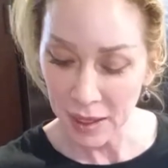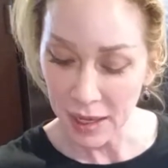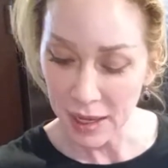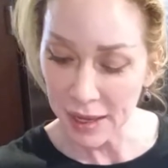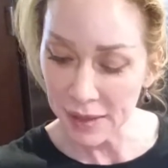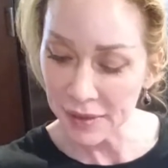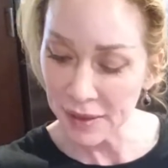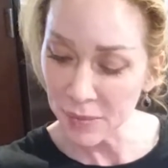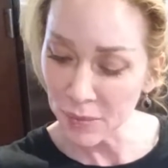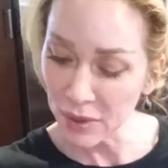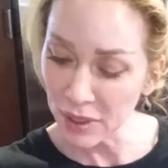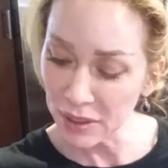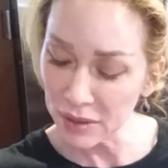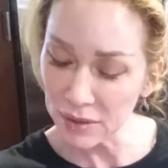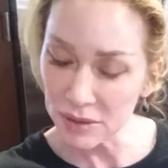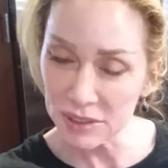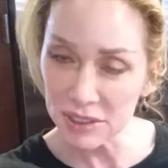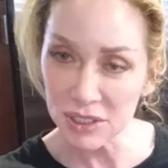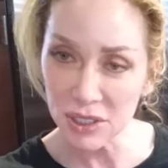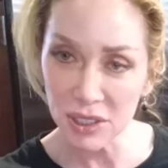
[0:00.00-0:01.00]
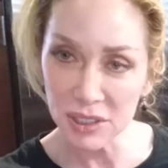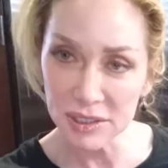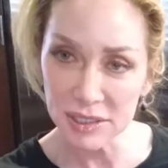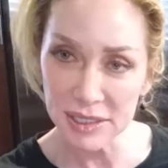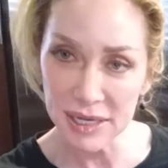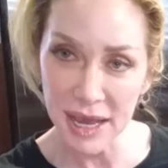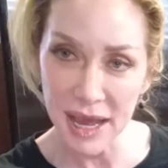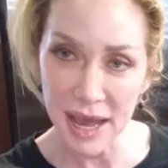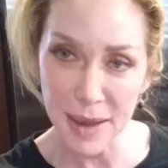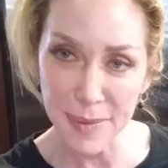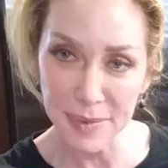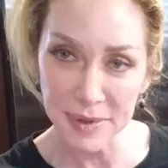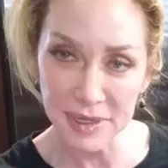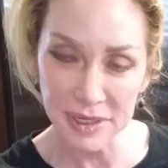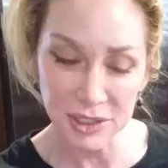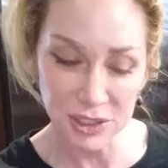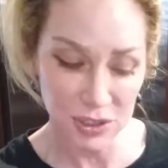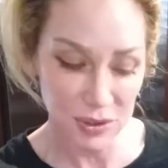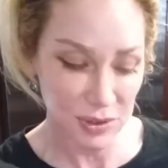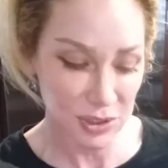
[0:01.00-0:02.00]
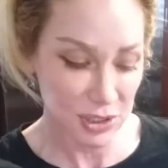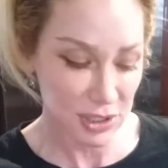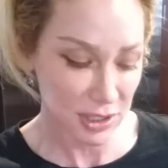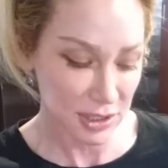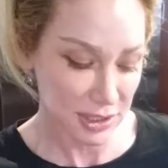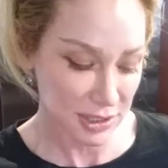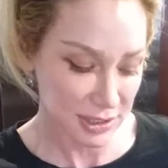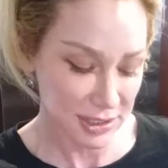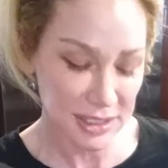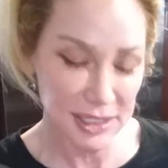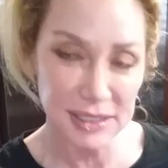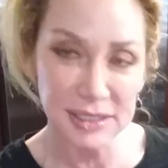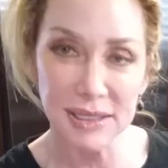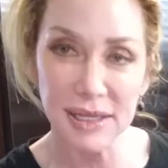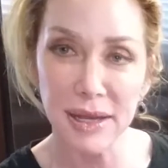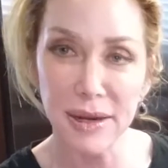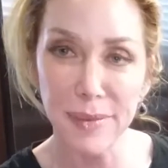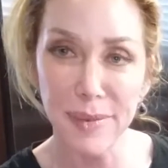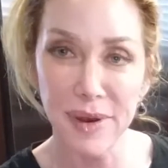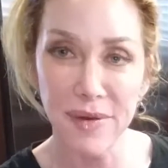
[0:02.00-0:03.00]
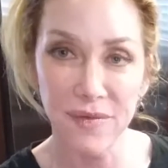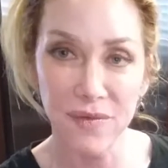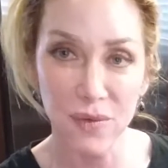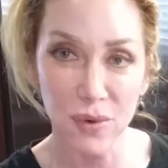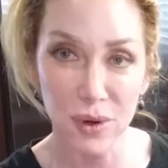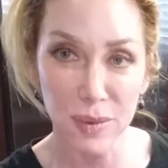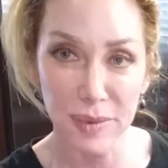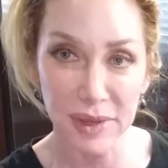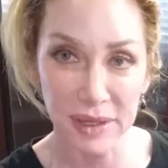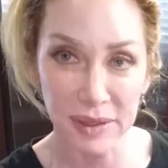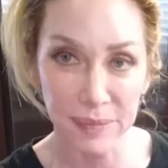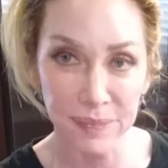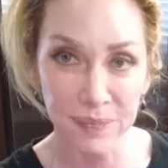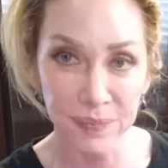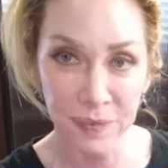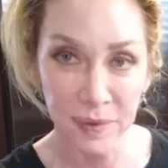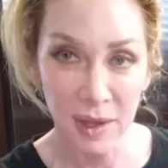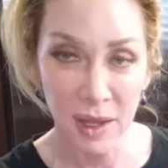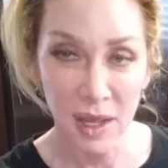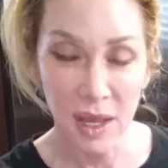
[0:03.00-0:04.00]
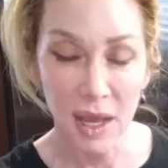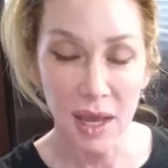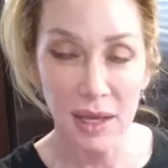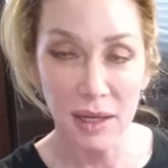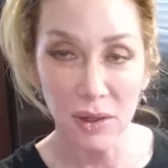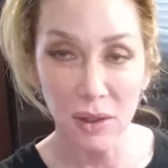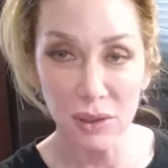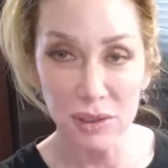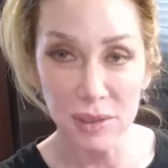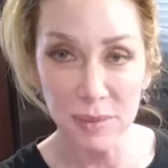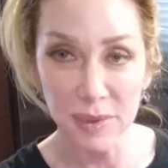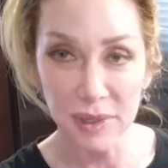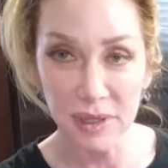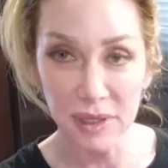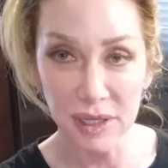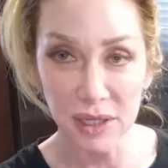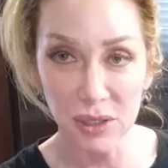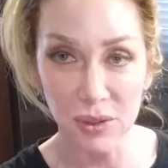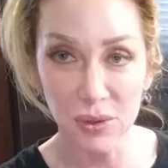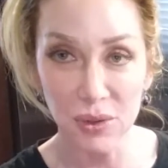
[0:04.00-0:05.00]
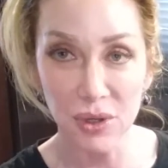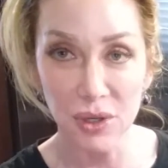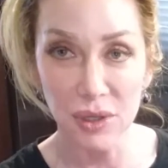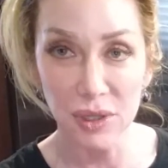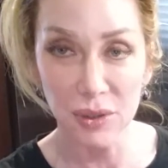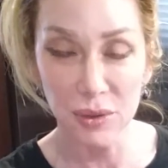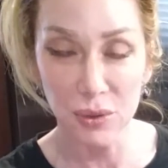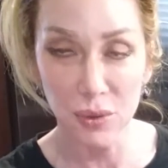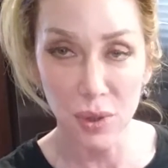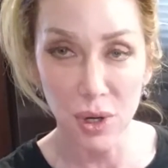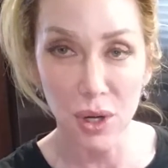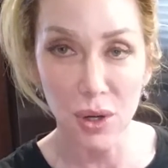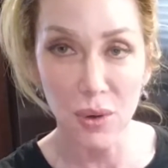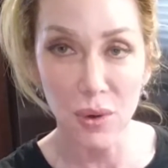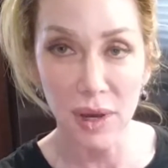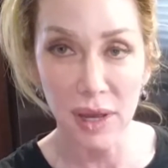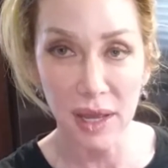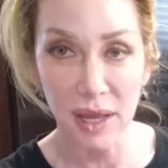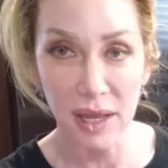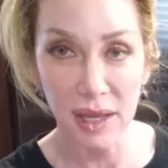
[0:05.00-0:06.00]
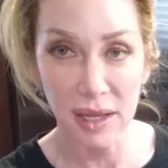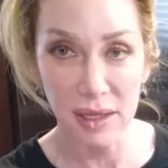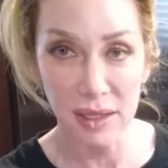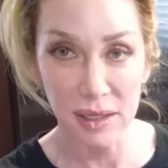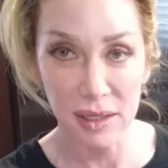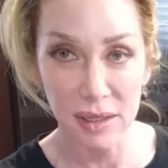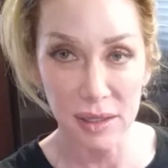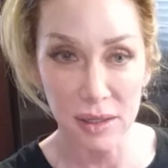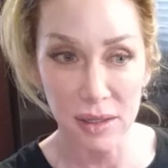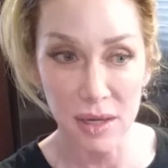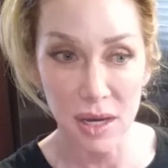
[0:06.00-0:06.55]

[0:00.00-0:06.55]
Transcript: And then what starts to happen is you start to see sediment forming. And ultimately you could grow a